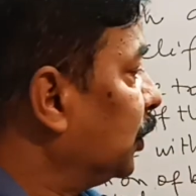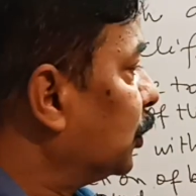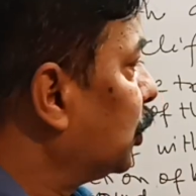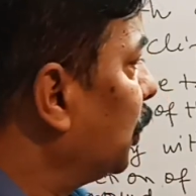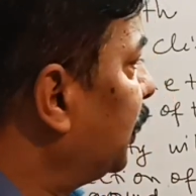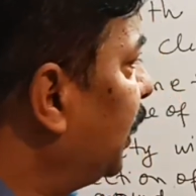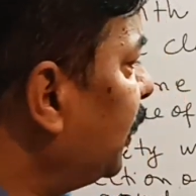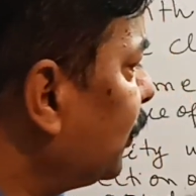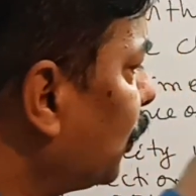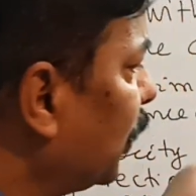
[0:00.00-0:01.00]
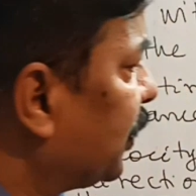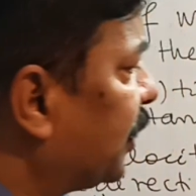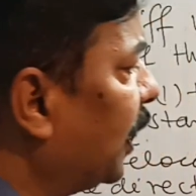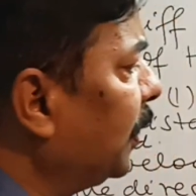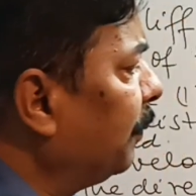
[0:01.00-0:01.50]
So this
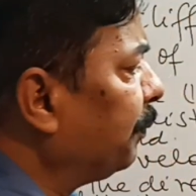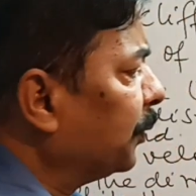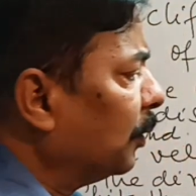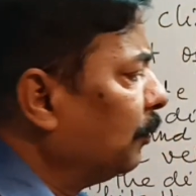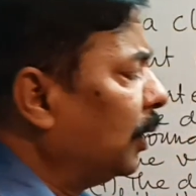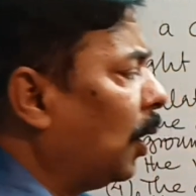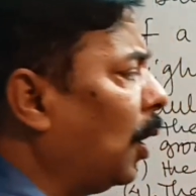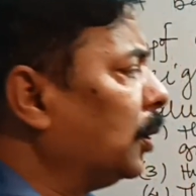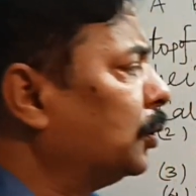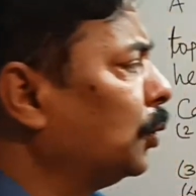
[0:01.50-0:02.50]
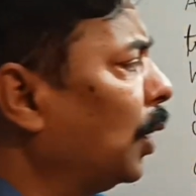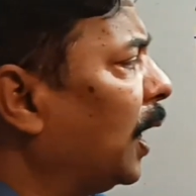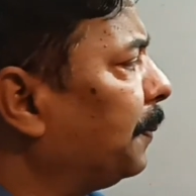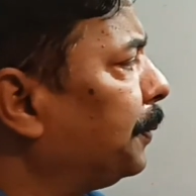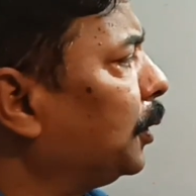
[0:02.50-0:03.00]
question will also
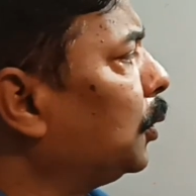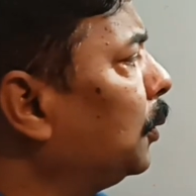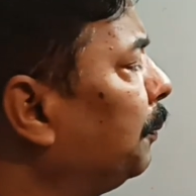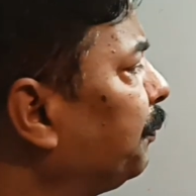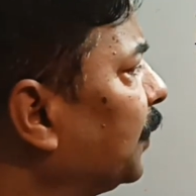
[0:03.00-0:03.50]
help you